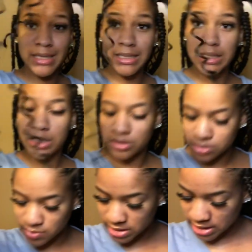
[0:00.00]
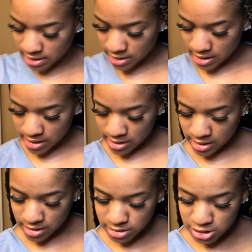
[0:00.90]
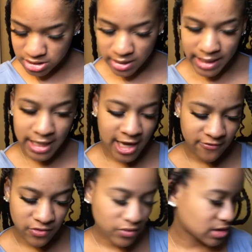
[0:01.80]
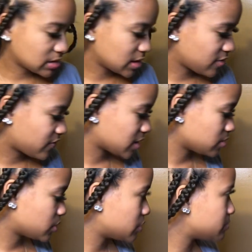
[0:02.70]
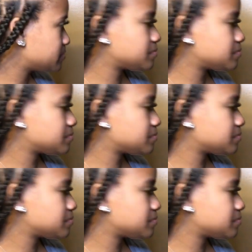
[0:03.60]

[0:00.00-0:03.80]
end that goes with it, just so I can have it readily available.